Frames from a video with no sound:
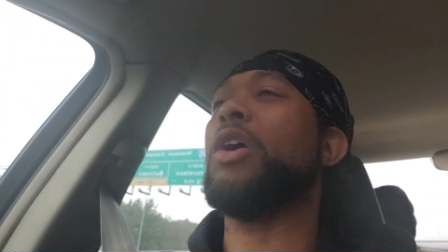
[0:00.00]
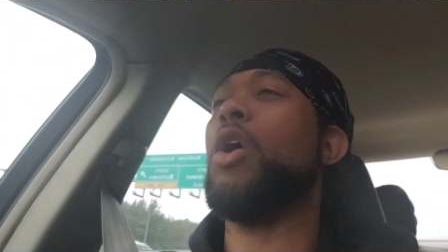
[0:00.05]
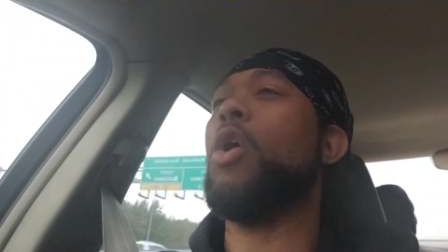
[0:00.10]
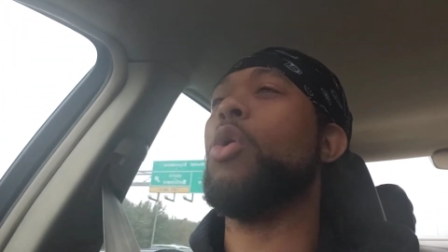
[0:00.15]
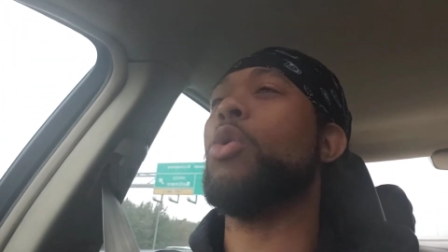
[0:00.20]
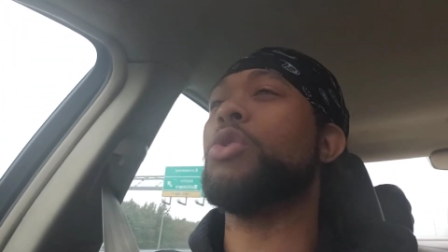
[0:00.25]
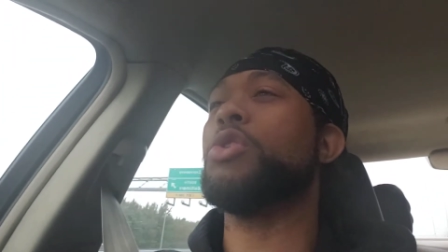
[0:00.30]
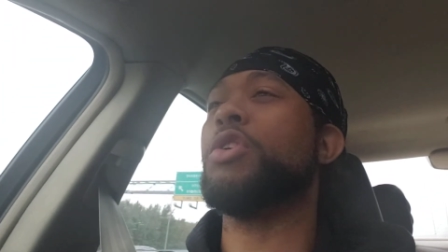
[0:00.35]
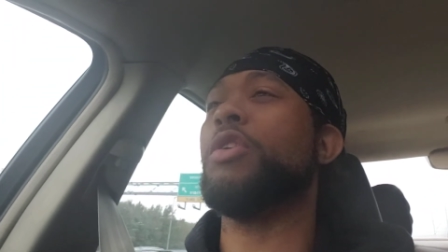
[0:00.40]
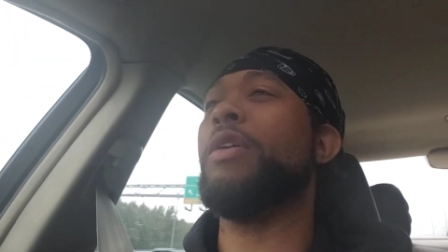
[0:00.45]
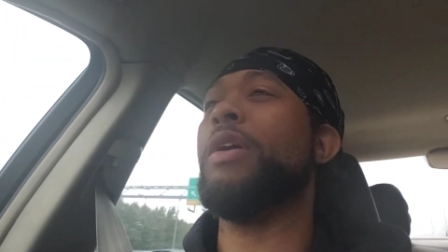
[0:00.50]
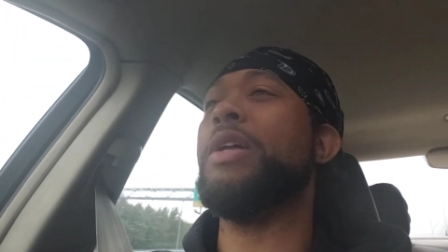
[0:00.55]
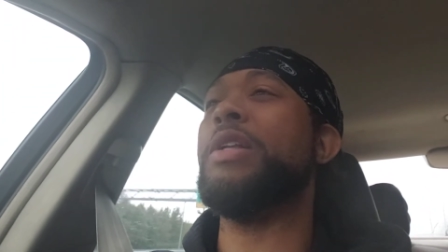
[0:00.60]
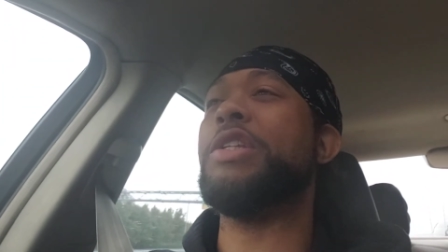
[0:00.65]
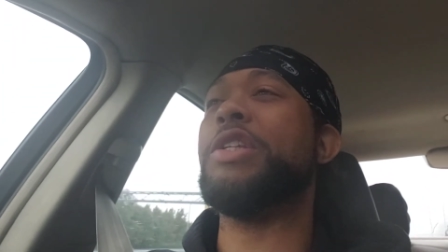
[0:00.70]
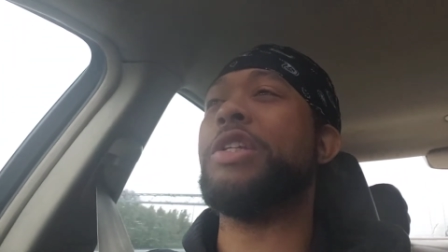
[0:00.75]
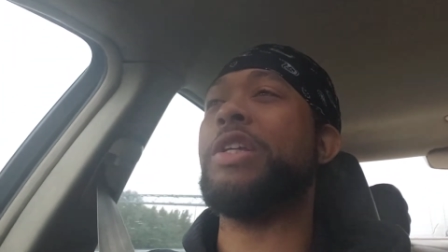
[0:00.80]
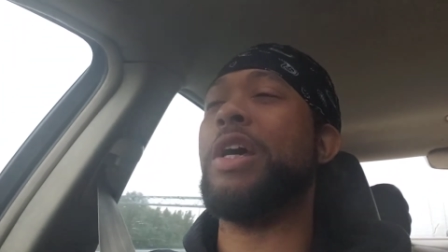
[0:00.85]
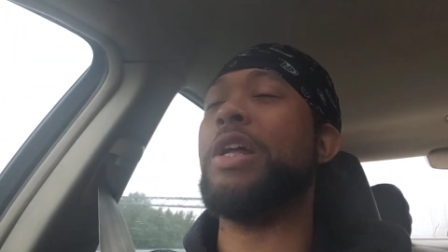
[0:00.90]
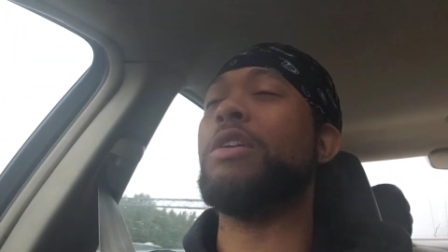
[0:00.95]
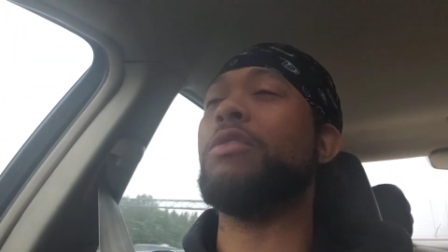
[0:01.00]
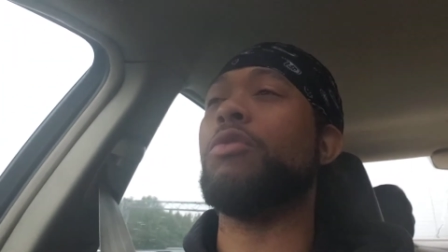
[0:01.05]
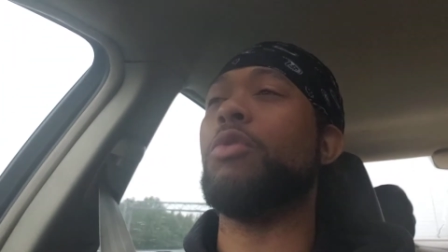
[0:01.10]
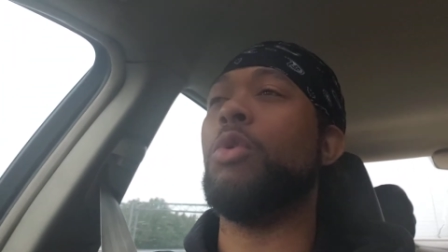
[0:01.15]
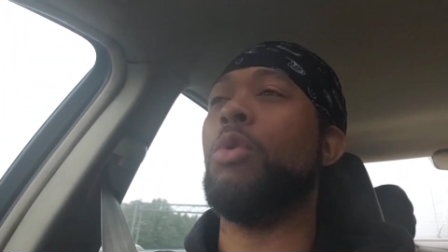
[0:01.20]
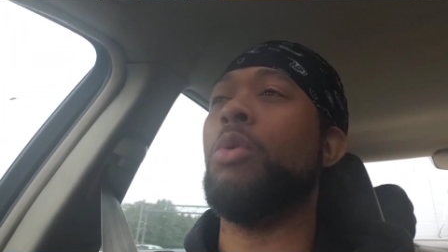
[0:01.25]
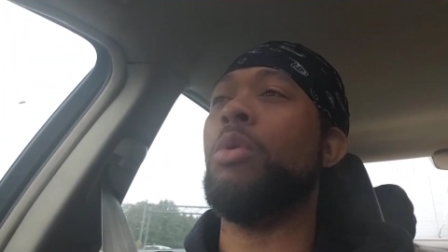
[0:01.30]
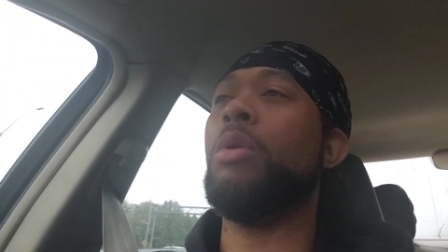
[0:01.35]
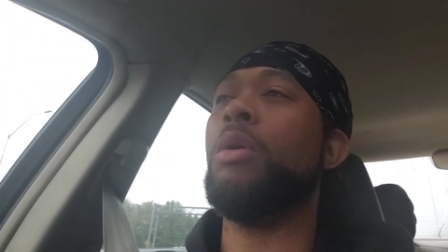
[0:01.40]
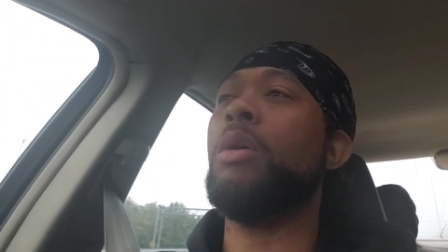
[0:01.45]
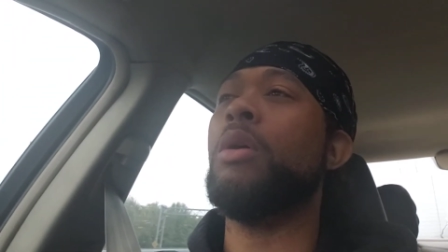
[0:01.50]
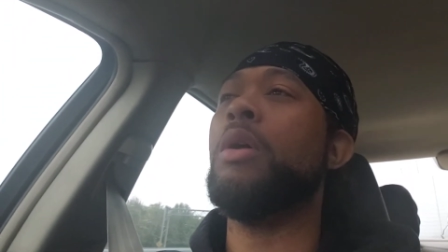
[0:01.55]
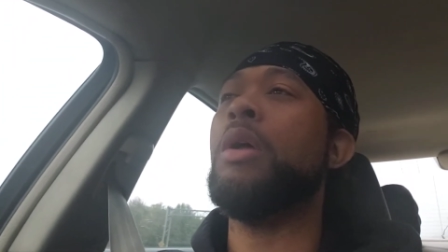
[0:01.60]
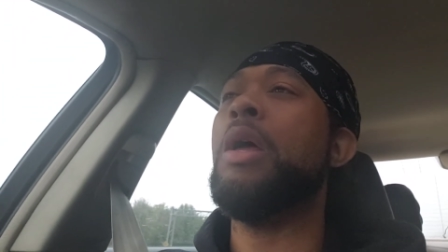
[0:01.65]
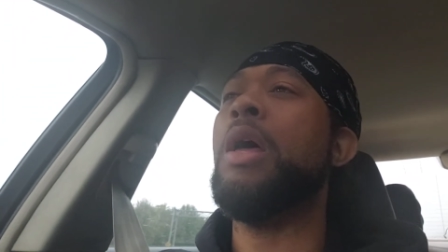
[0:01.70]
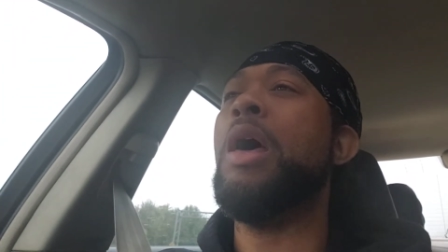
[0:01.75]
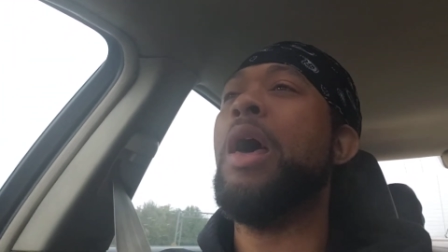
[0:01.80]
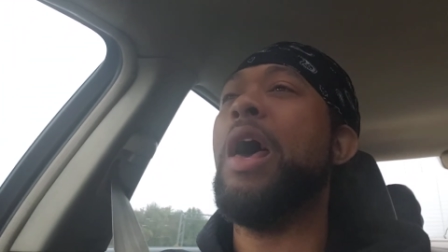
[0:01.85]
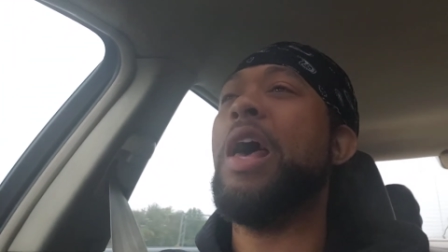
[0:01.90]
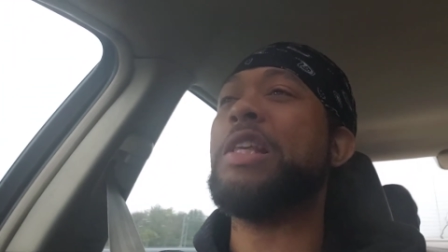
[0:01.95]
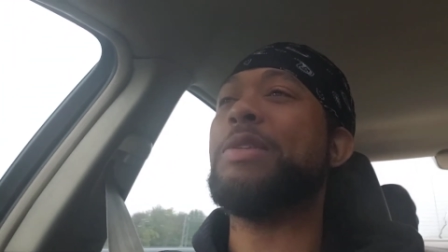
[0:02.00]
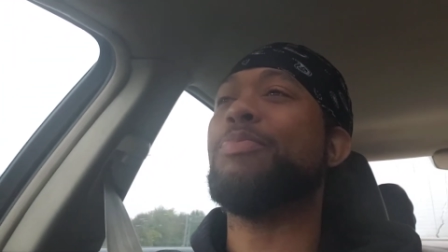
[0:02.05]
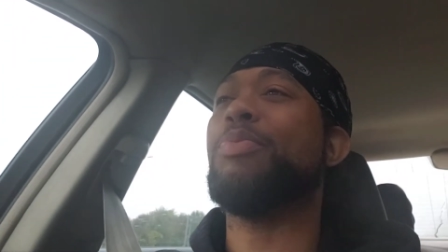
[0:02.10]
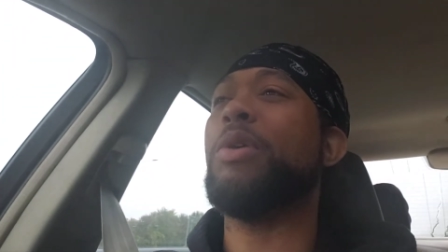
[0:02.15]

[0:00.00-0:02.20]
culture in general has